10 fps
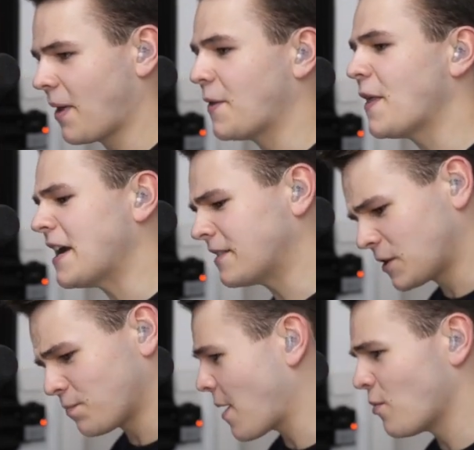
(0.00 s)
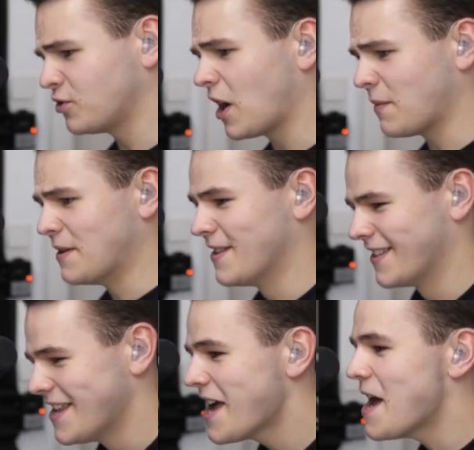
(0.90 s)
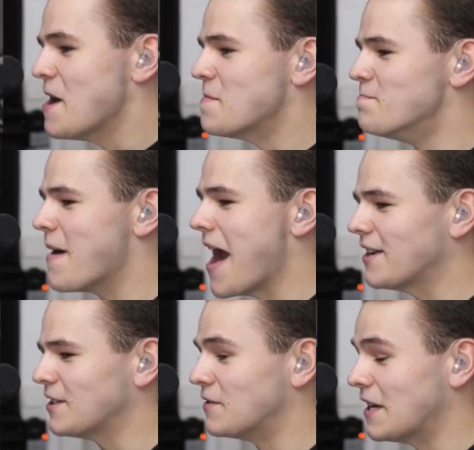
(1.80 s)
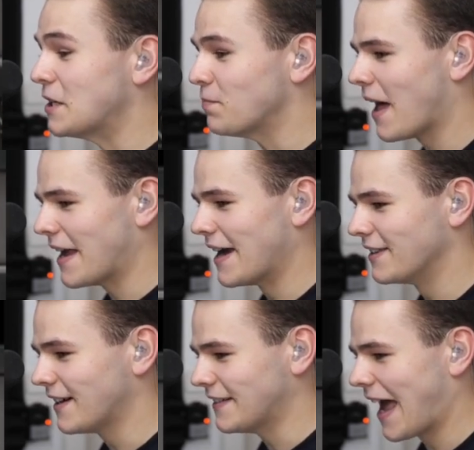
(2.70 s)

And the thing is, this plane was not even made to display it. Look at